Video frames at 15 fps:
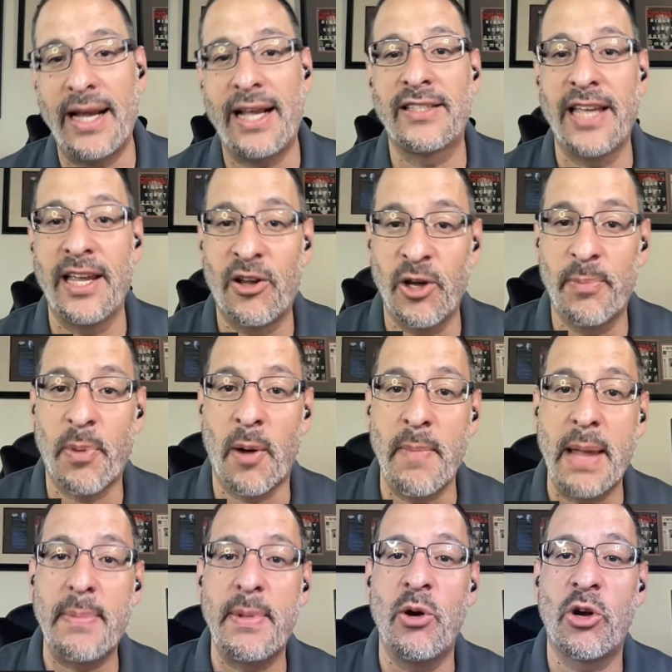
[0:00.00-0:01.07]
I'm not going to say good
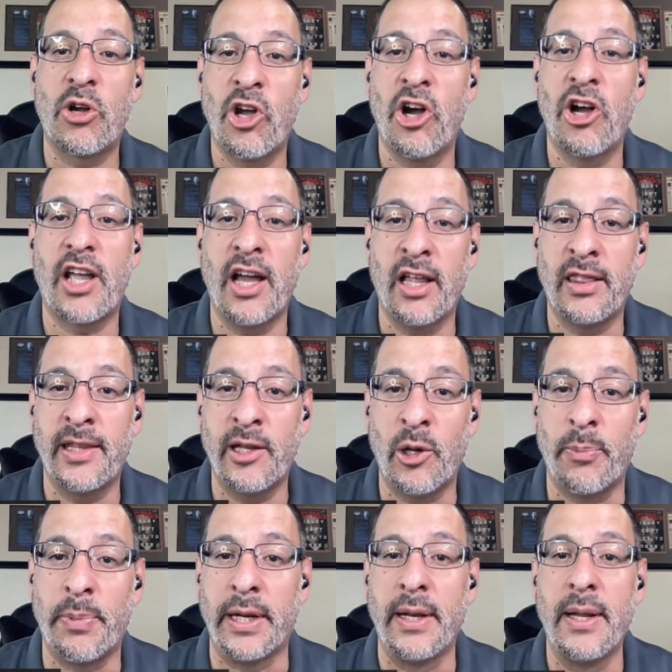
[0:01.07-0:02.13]
ball. Maybe he'll cook a
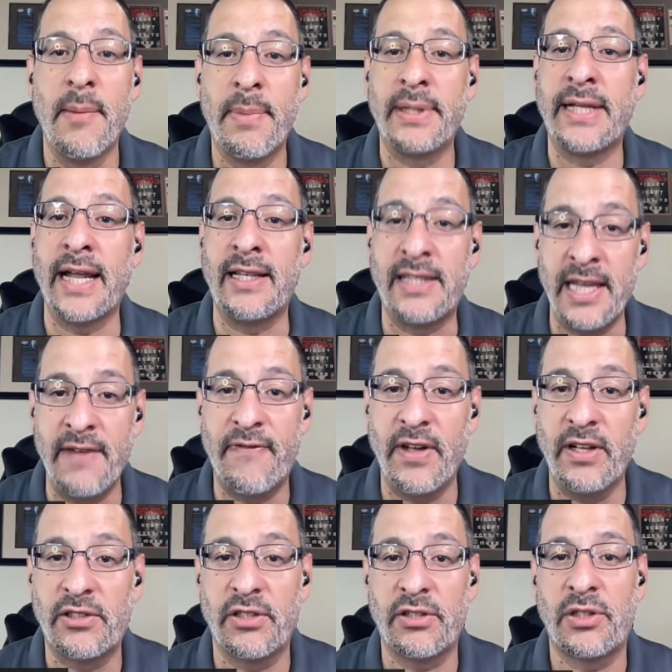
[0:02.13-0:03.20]
little bit. But that
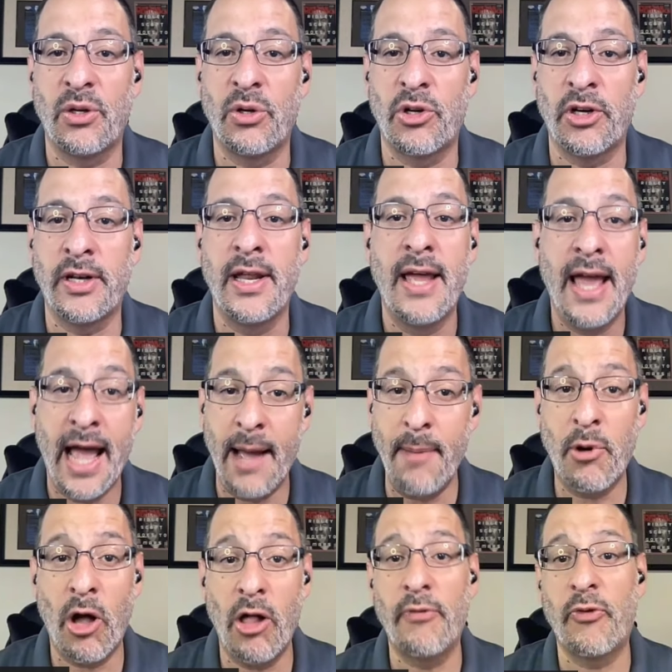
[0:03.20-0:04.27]
defense is still good.
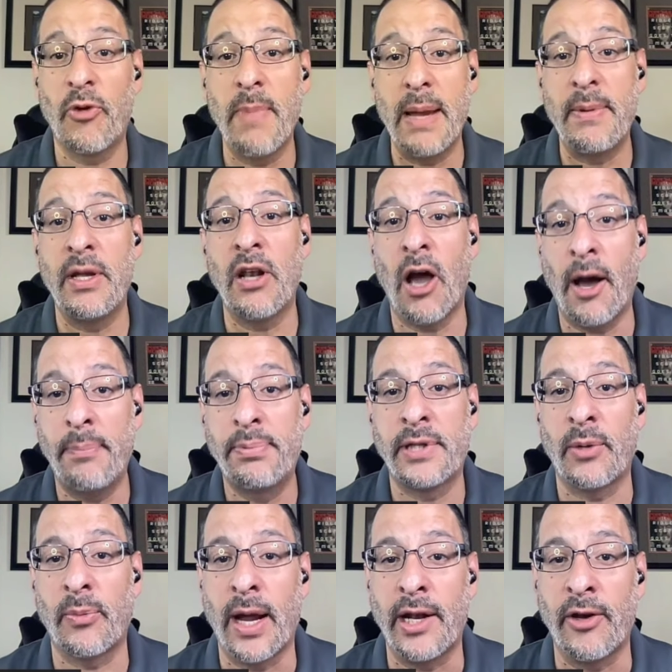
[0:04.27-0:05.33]
I'm calling for maybe an
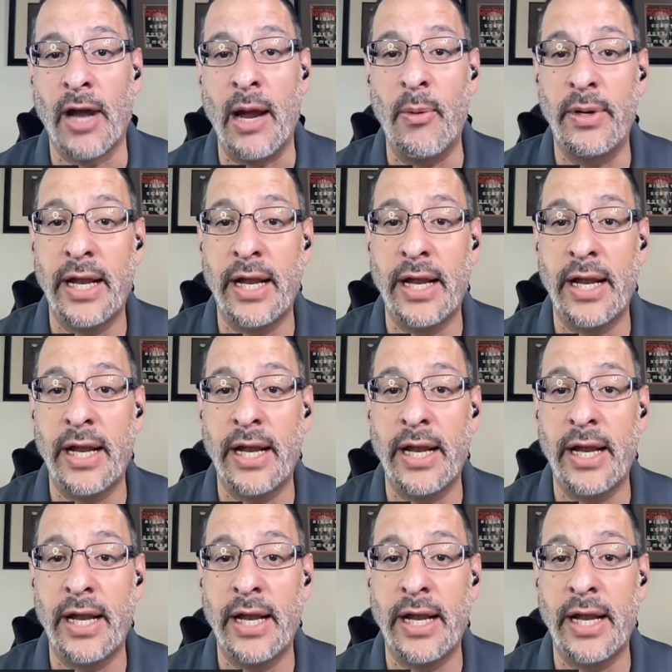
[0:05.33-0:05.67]
upset right here.